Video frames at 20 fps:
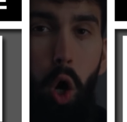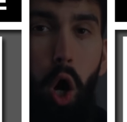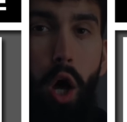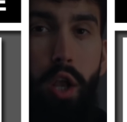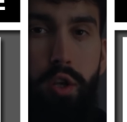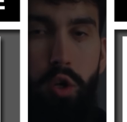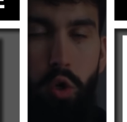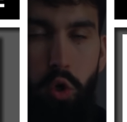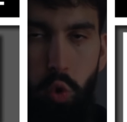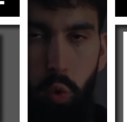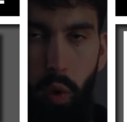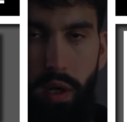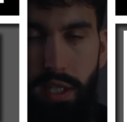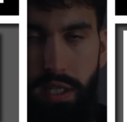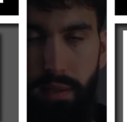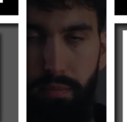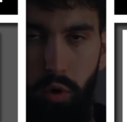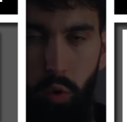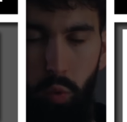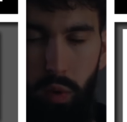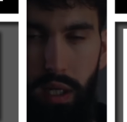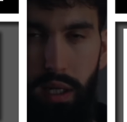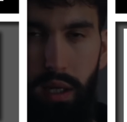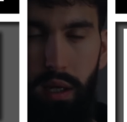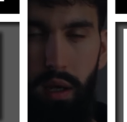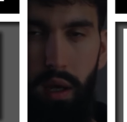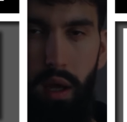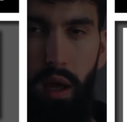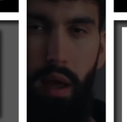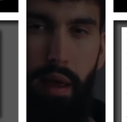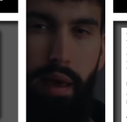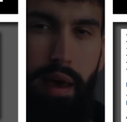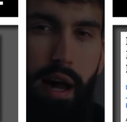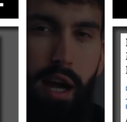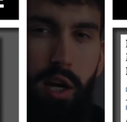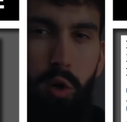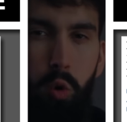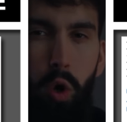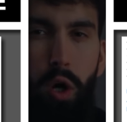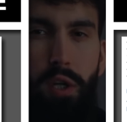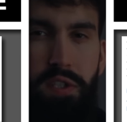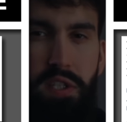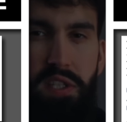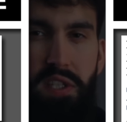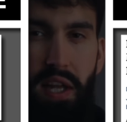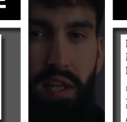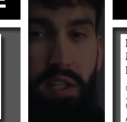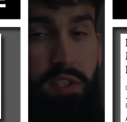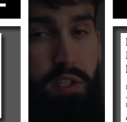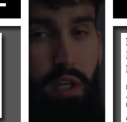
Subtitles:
under 20 per week. Across these 8